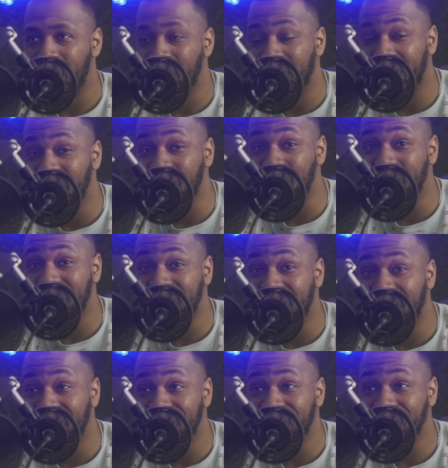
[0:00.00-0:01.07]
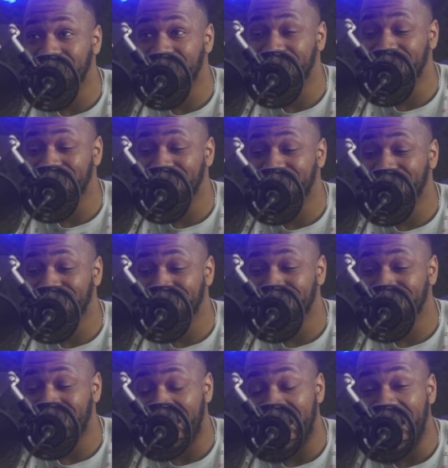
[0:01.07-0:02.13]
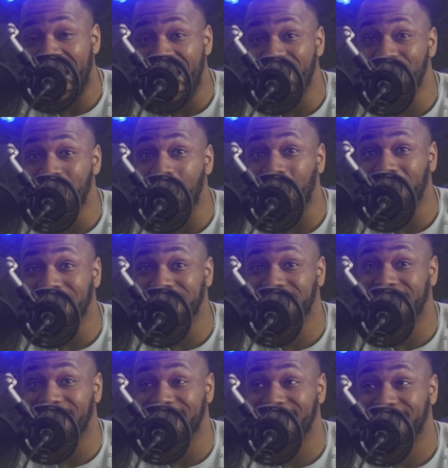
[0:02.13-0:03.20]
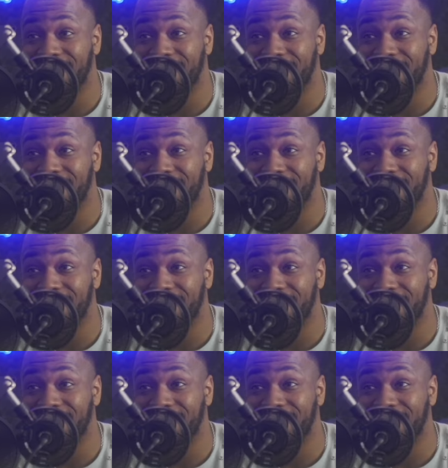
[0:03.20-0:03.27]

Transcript: But number nine, I have Morgan State.